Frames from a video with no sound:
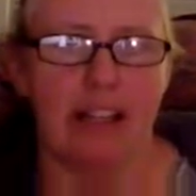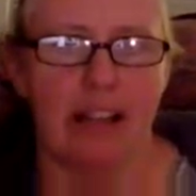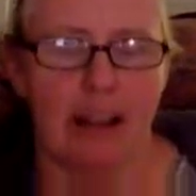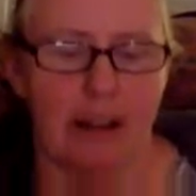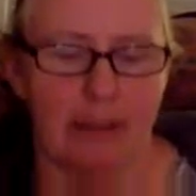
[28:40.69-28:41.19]

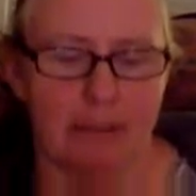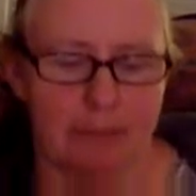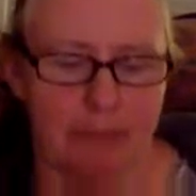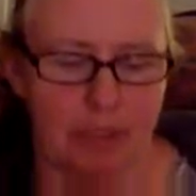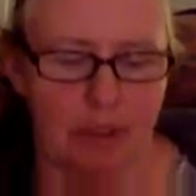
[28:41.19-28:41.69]

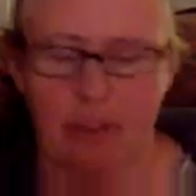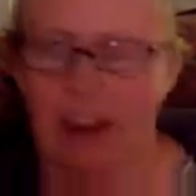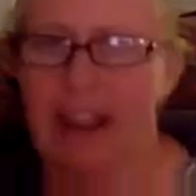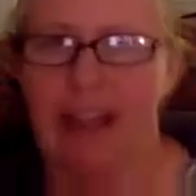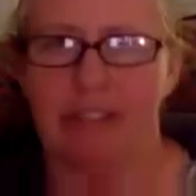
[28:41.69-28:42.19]
But so far
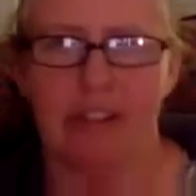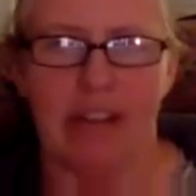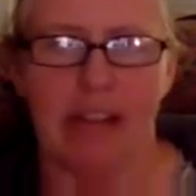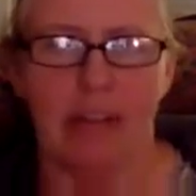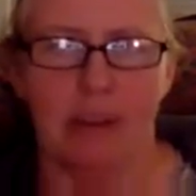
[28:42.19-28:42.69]
I haven't heard
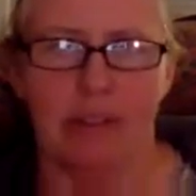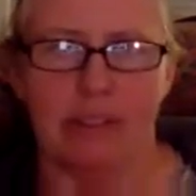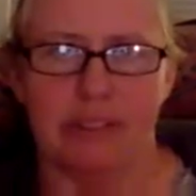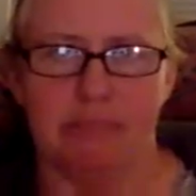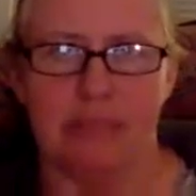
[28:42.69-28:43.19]
anyone who's